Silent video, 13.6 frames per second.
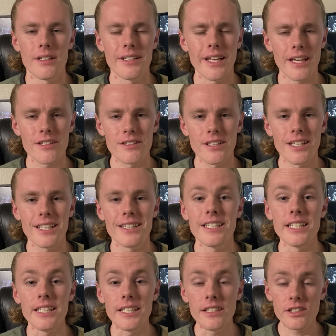Next,
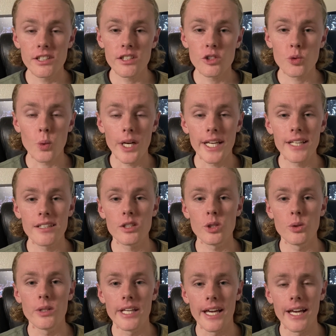the easiest way to
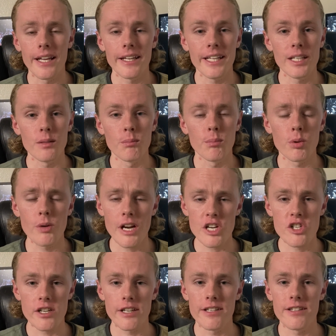get
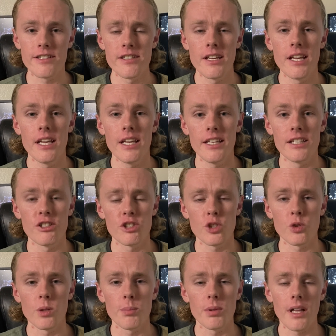impressions is to
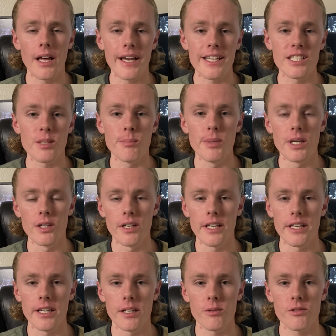reply to bigger
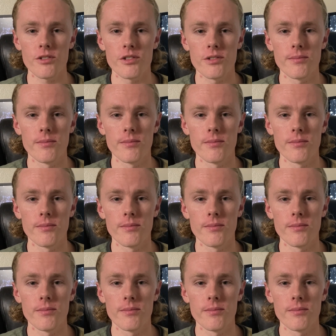accounts.